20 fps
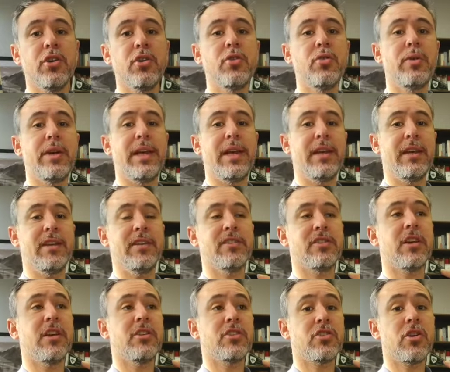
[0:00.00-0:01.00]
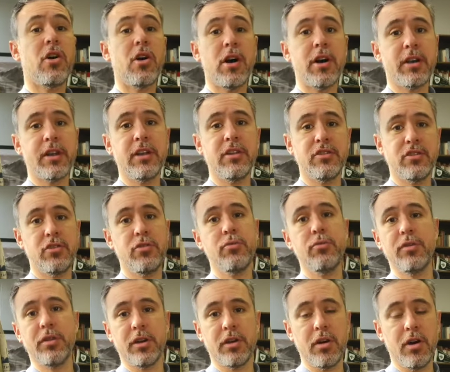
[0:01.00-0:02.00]
who is talking to
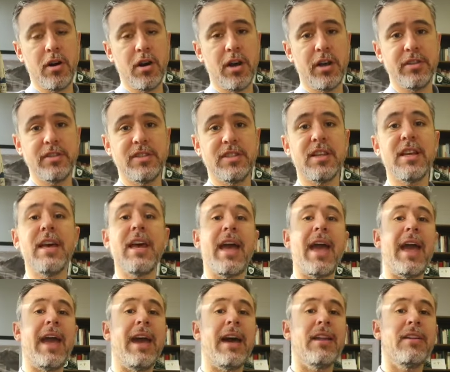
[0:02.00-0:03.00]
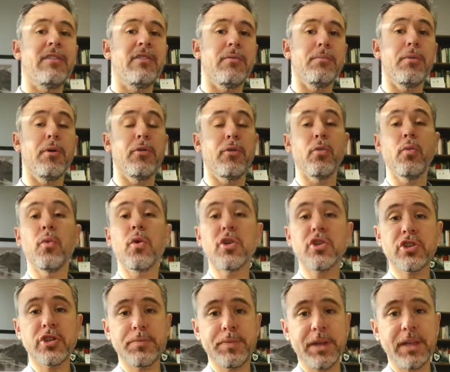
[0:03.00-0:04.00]
the gods and both
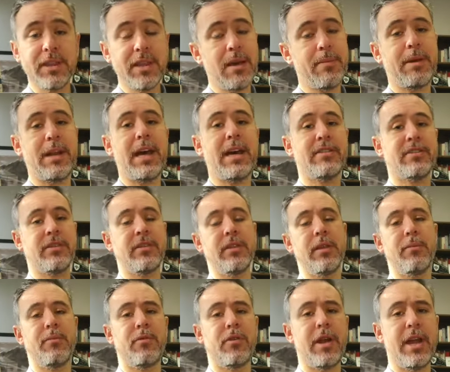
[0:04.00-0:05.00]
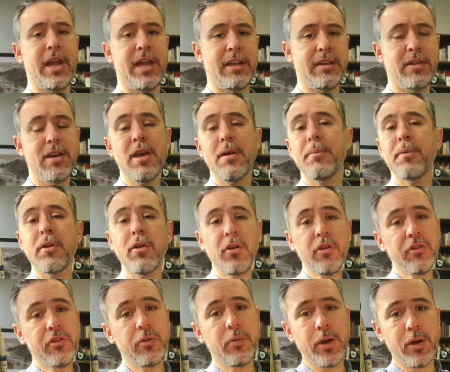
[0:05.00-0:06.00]
worshiping them and asking them for aid. But
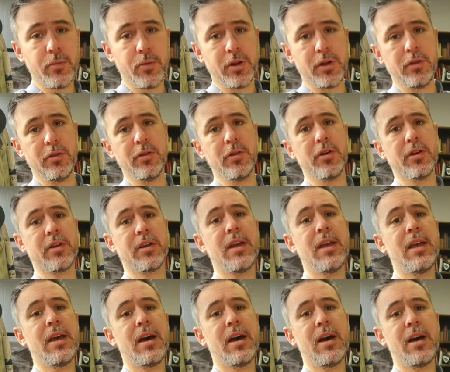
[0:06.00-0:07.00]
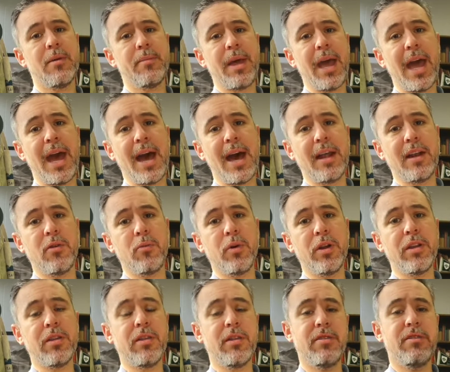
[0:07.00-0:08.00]
also, I want to look um, at one
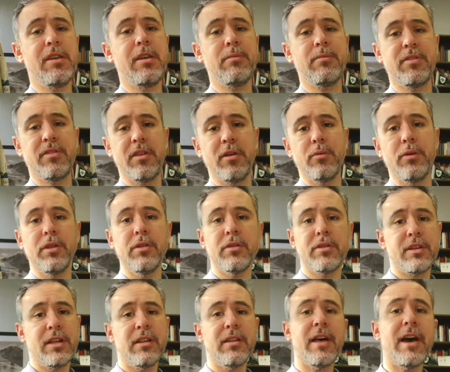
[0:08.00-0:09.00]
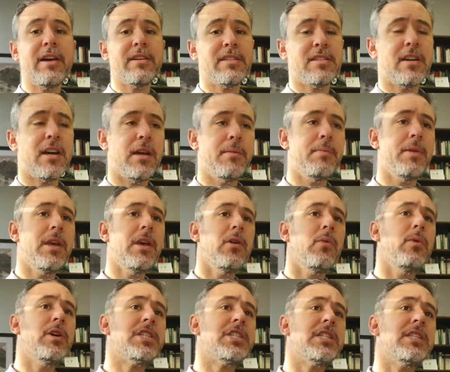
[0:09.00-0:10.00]
of the themes that we looked at last time,
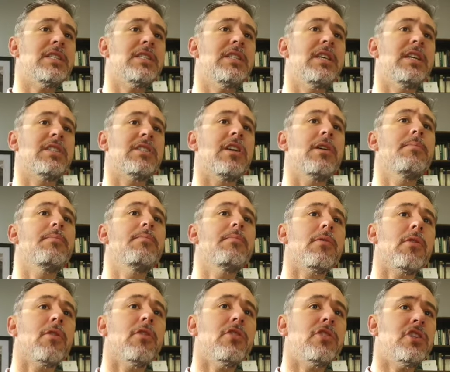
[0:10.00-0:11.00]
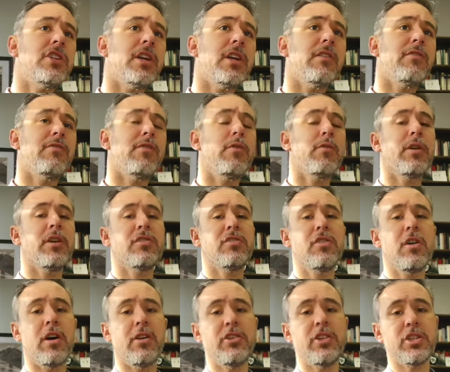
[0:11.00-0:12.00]
which is this emerging focus
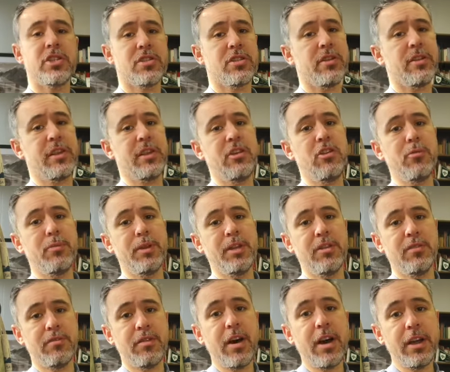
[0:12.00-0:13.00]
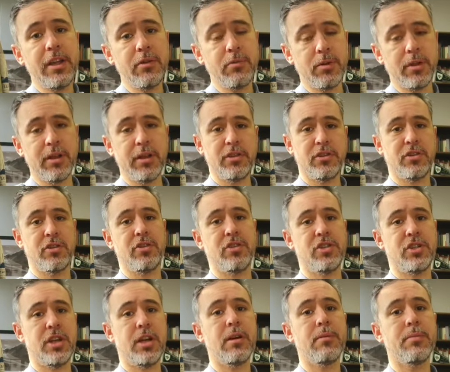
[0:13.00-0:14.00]
not just on the human divine
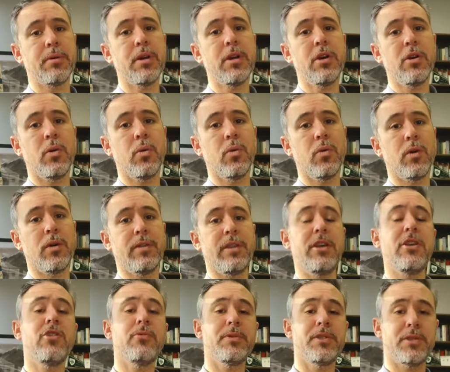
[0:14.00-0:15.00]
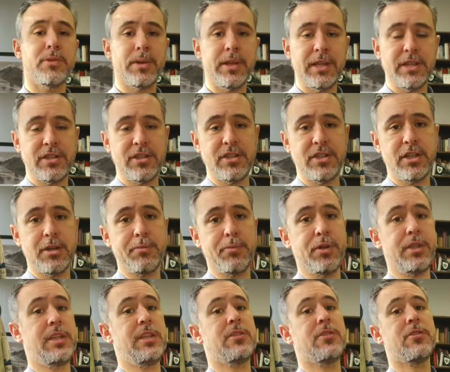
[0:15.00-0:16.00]
relationship or the human's relationship
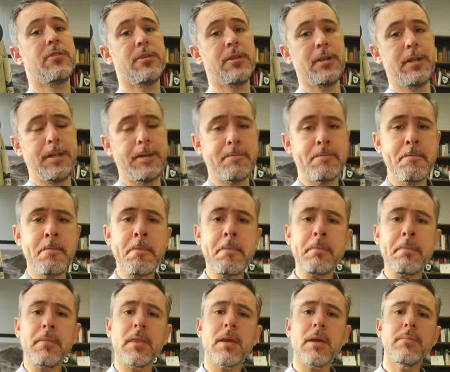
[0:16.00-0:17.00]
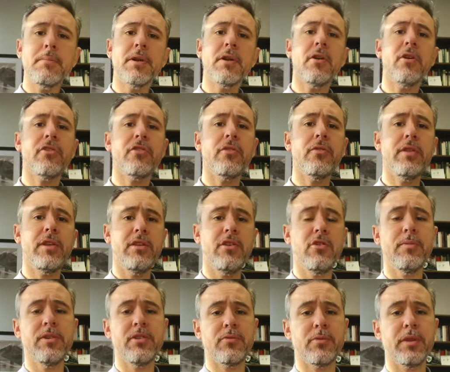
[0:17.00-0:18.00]
with eternity. But also the
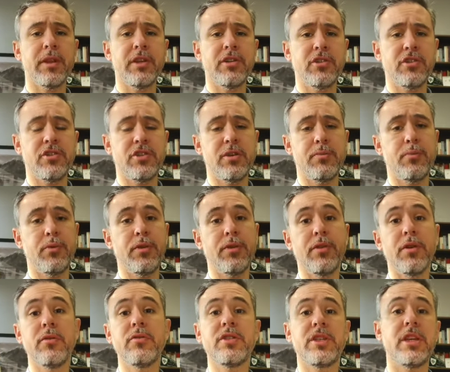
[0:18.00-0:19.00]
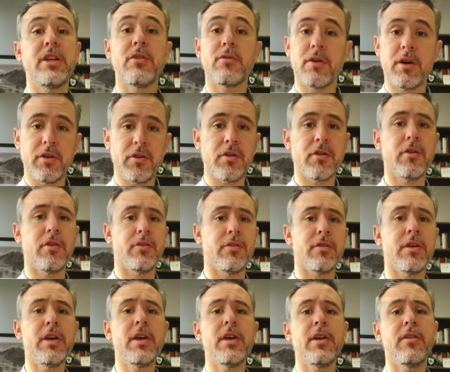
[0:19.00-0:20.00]
human's relationship with those here on earth,
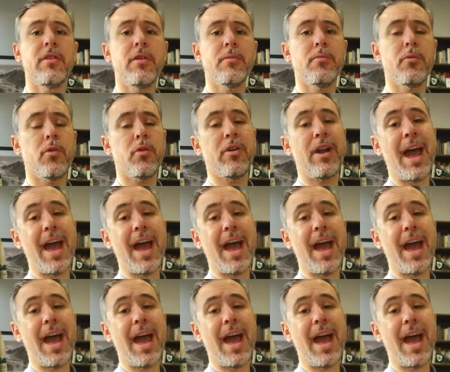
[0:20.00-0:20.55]
the more